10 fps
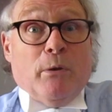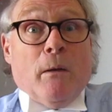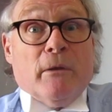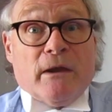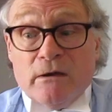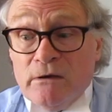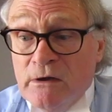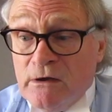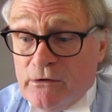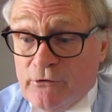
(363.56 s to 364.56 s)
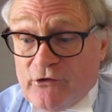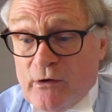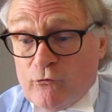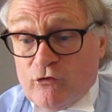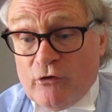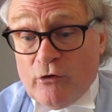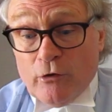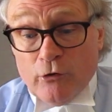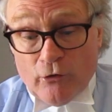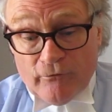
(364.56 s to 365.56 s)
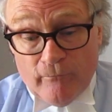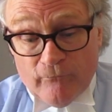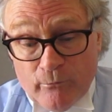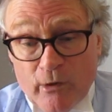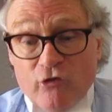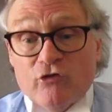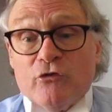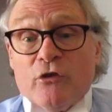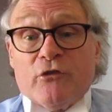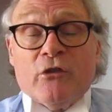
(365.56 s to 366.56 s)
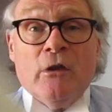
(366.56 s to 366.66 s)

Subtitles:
public consumption, and a lot of information that